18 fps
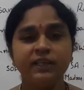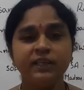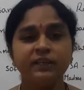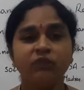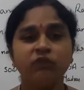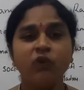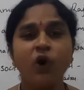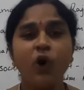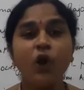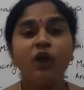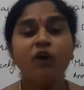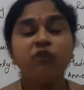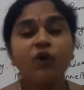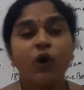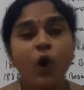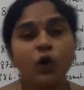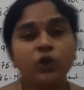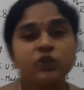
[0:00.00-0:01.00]
the fall
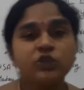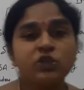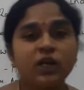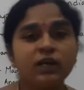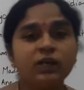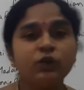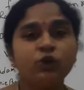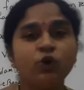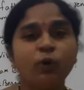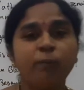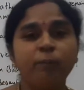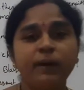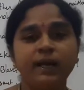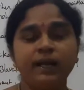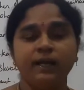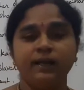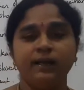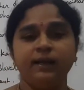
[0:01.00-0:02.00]
of
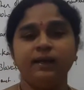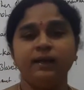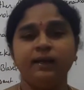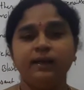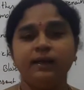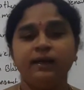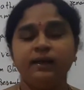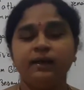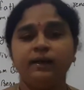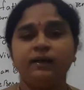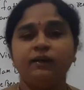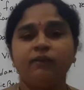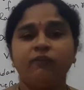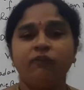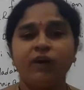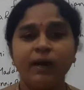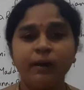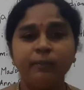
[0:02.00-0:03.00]
Constantinople.
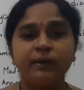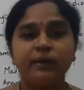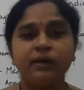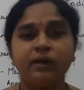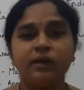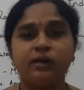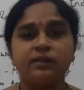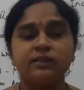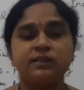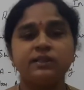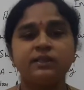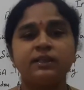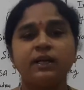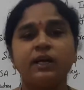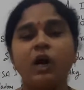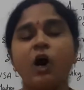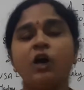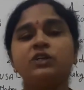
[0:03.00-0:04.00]
Why? Because
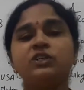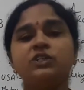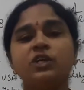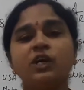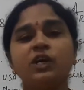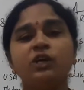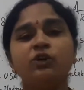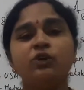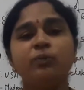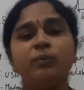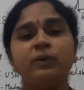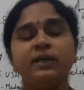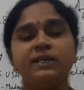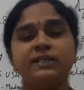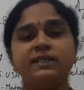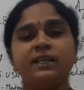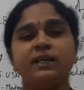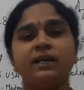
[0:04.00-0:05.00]
the Constantinople
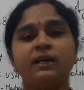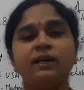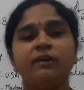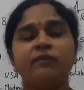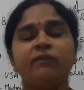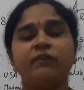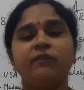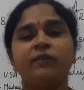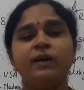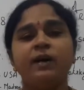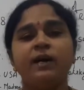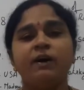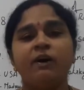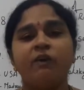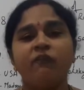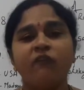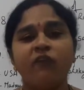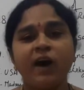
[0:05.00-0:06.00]
is the
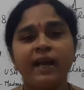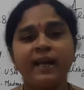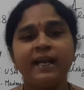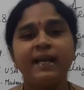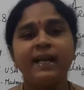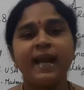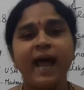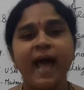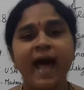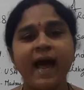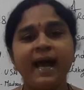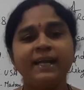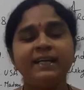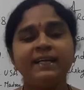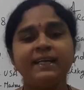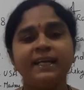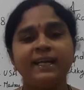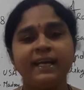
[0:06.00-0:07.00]
one
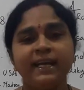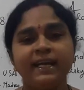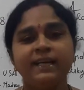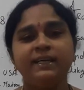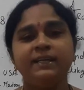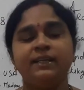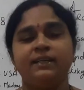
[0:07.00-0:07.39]
land trade